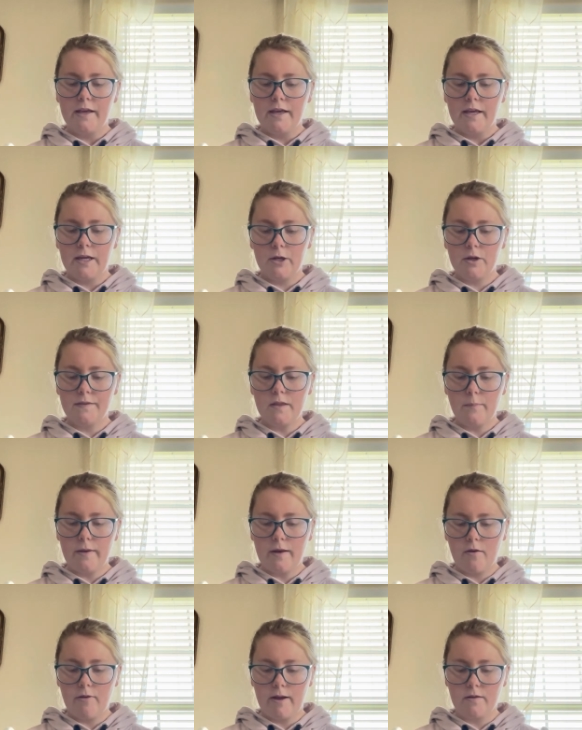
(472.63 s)
here at the
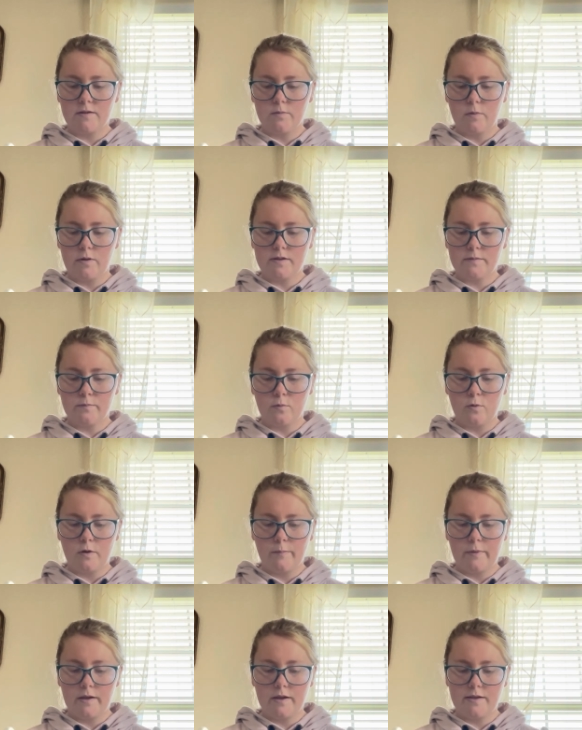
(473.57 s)
Bell House once more
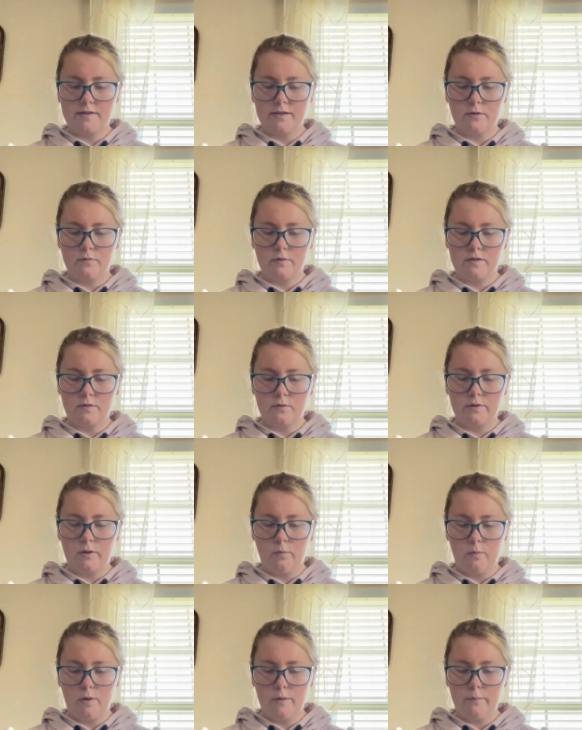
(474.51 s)
because there was only
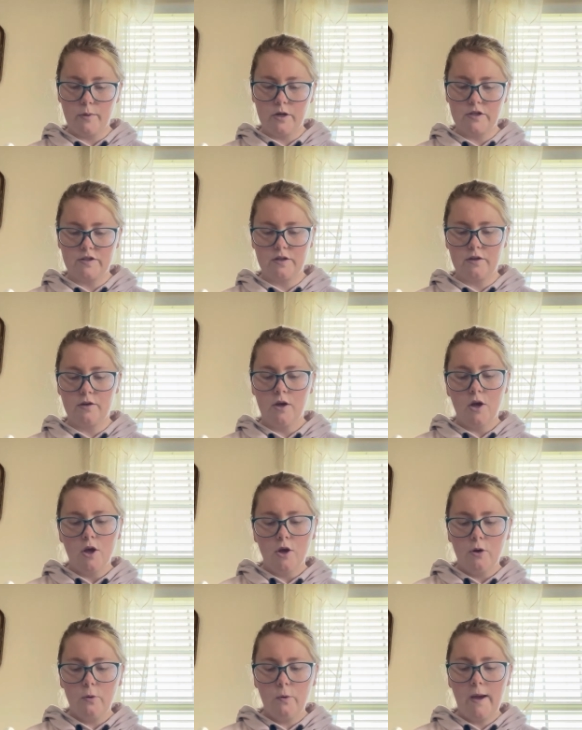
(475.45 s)
one person
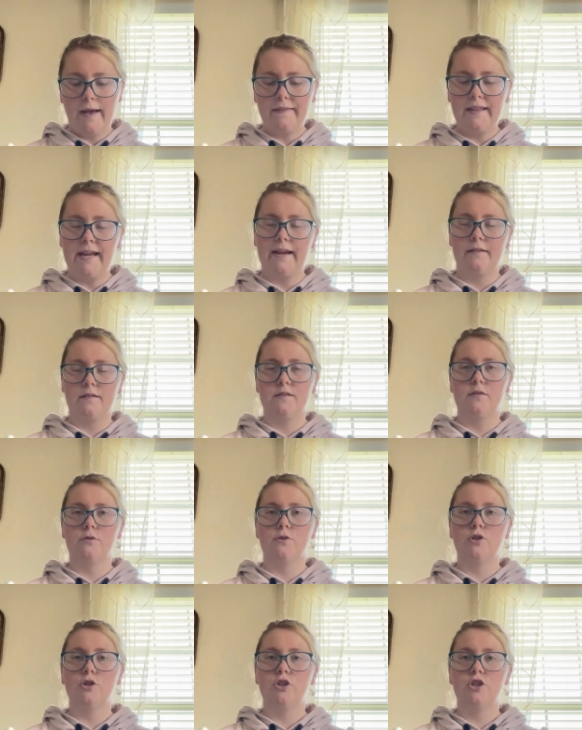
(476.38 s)
who had the
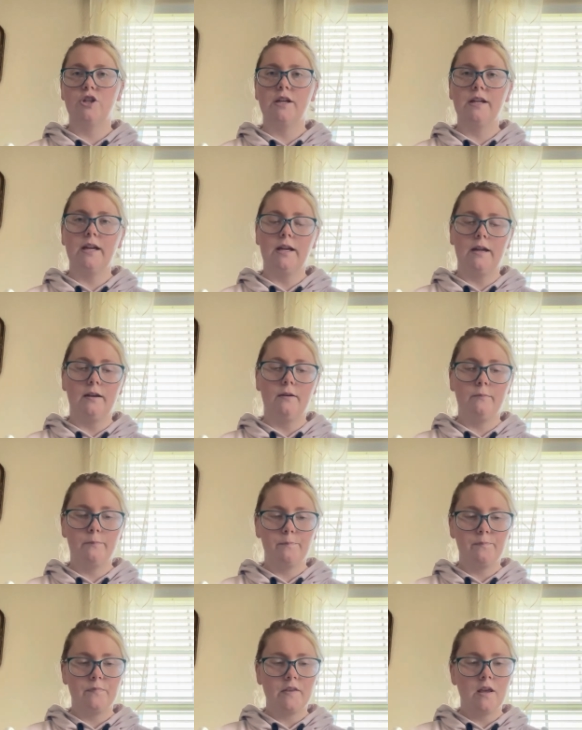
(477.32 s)
answers she needed.
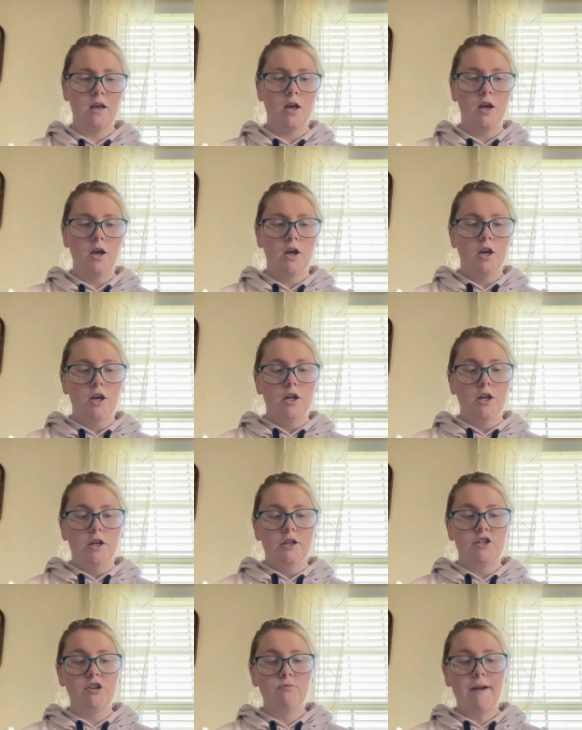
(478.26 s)

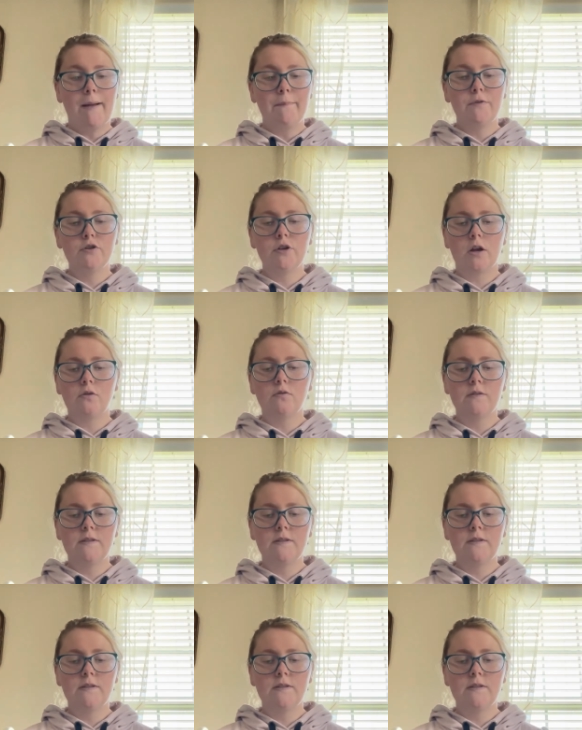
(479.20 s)
She rapped her knuckles